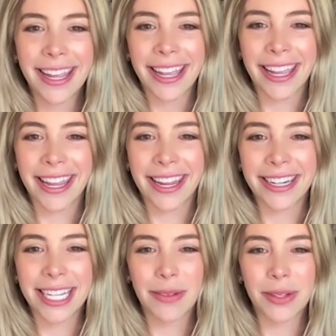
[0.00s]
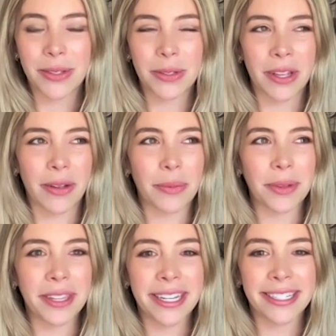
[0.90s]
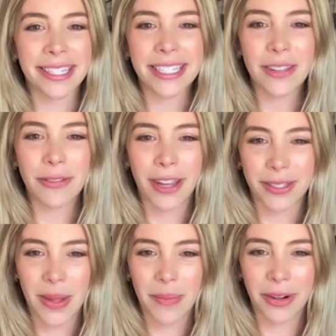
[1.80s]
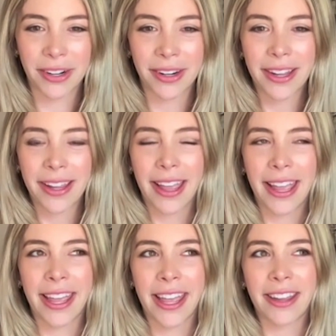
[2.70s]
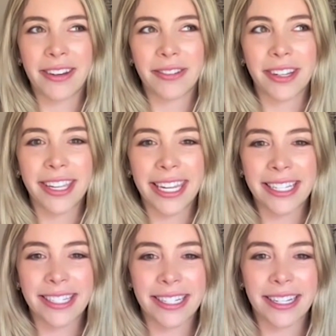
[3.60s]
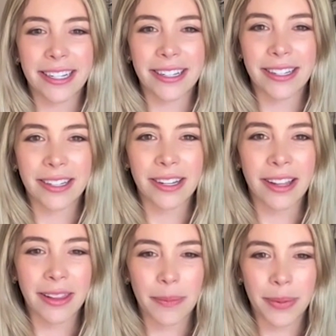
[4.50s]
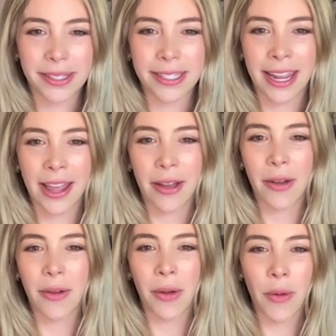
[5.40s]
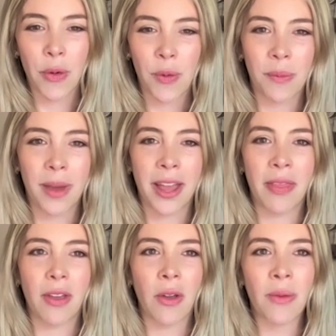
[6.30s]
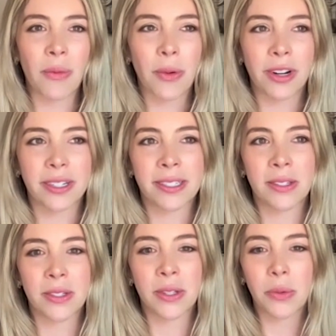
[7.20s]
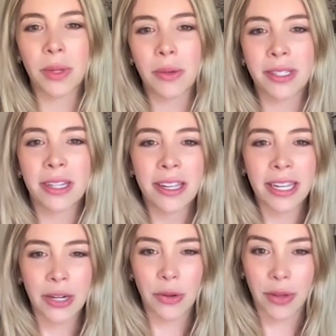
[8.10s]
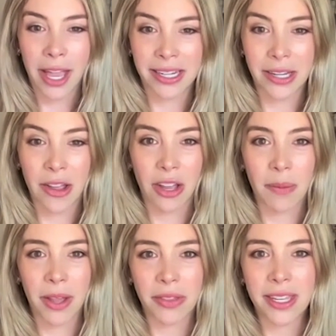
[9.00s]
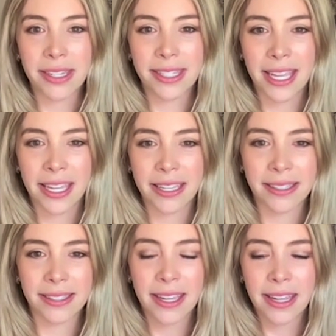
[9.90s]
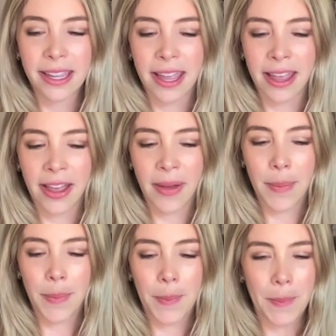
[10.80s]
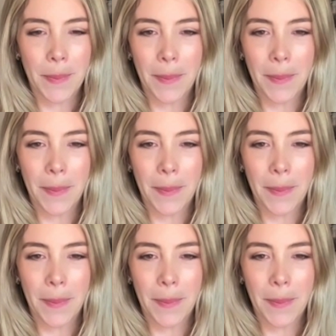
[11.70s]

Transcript: and he was really into DeFi Summer and really into Olympus DAO, Ohm, and the Ohm forks. And so we would, kind of talk about these things. And